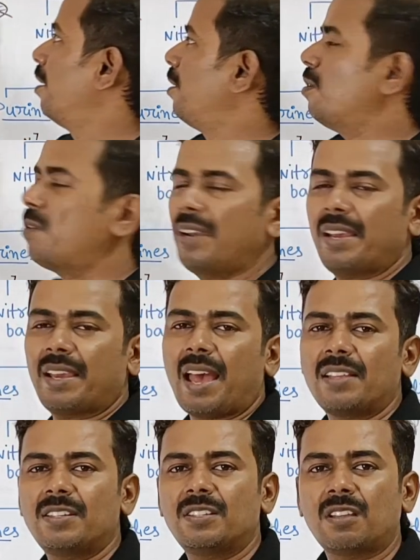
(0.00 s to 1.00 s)
nucleic
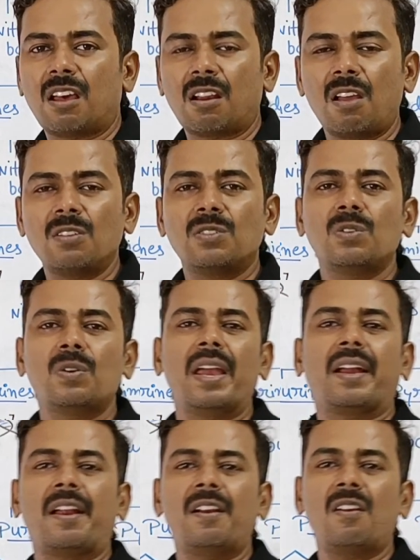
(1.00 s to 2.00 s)
acids are also
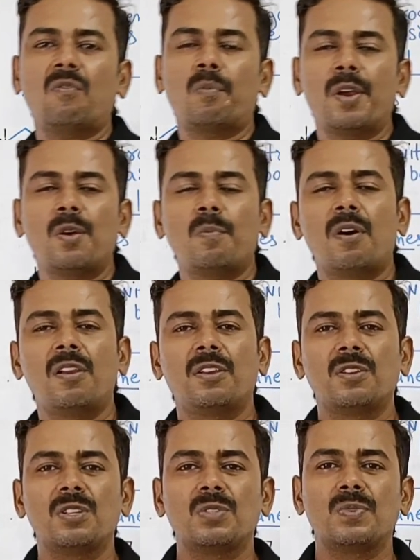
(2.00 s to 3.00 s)
a kind of
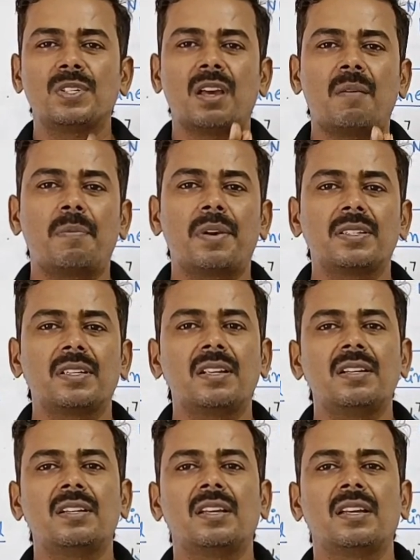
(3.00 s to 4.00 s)
biomolecules which are
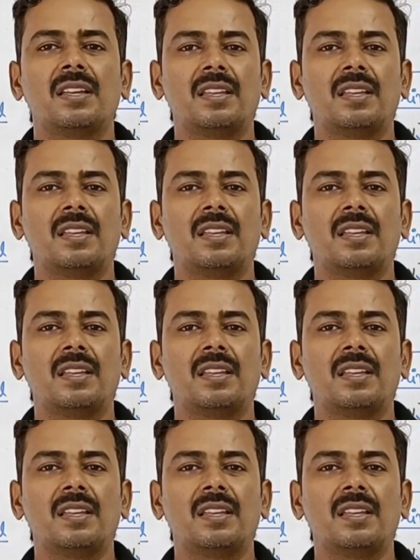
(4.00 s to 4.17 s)
present